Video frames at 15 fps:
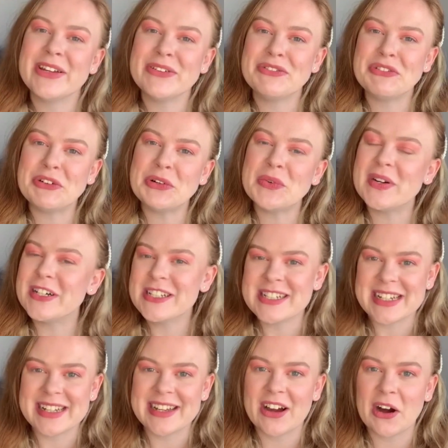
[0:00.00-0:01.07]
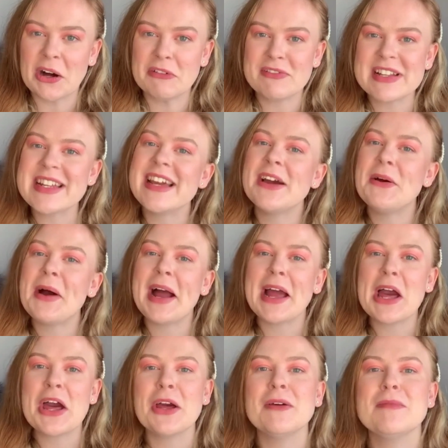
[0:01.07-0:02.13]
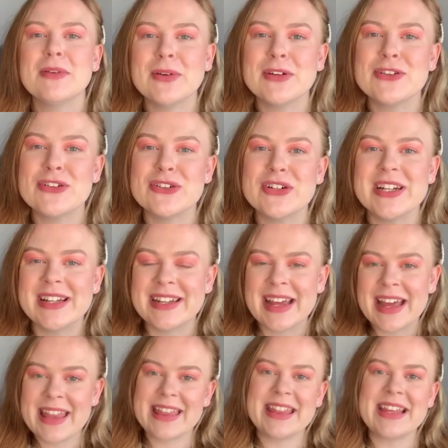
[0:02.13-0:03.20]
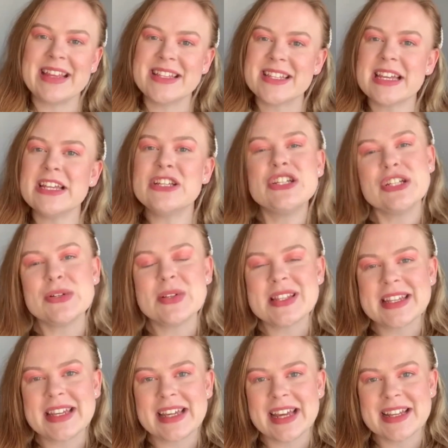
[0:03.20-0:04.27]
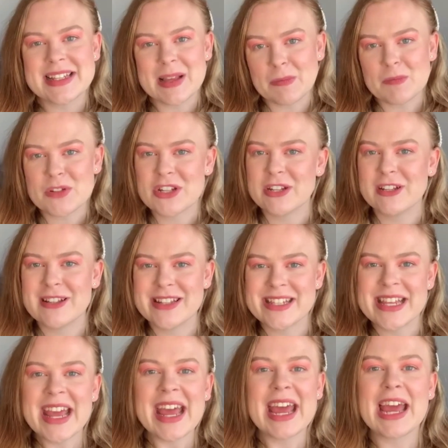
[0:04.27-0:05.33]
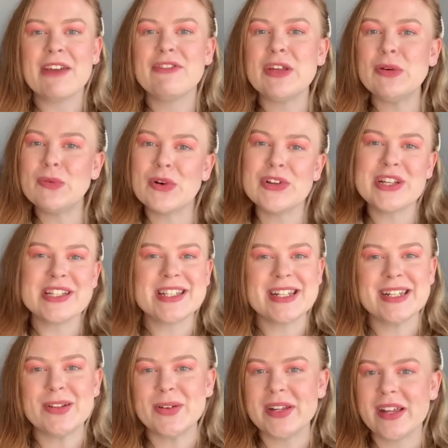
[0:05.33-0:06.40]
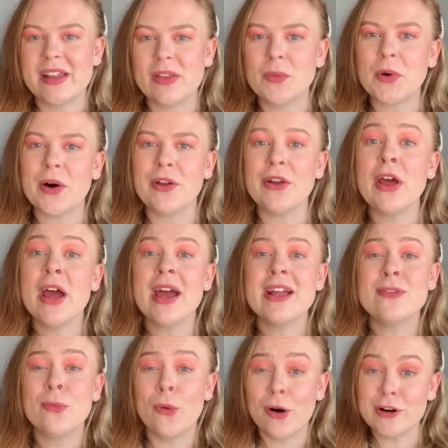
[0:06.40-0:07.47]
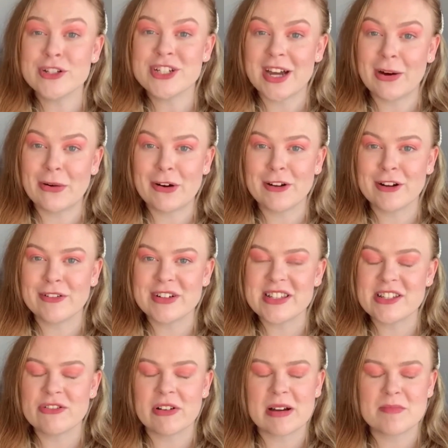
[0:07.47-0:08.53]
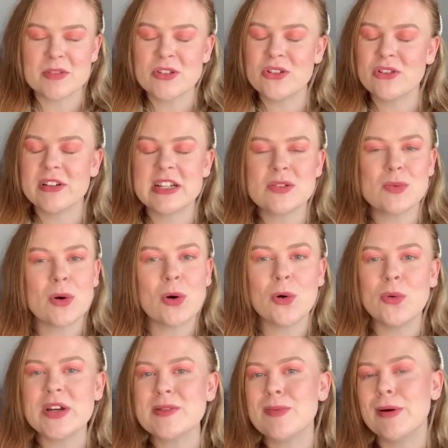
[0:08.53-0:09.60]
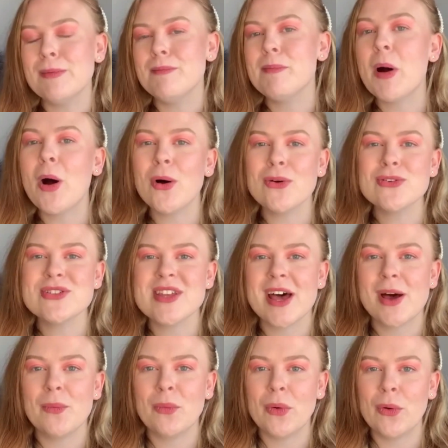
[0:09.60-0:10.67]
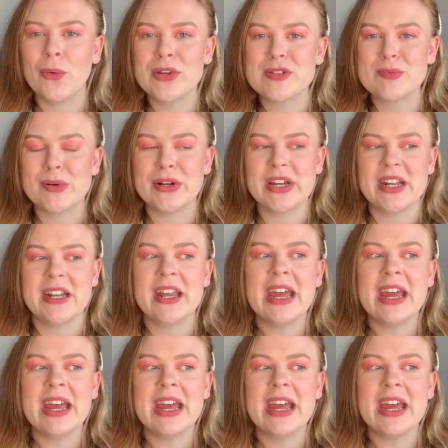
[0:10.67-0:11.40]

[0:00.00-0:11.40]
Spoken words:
for watching our video. I hope you enjoyed these juicy assumptions. If you want us to do another one, watch out on our Instagram stories. We're always putting polls up, we're always putting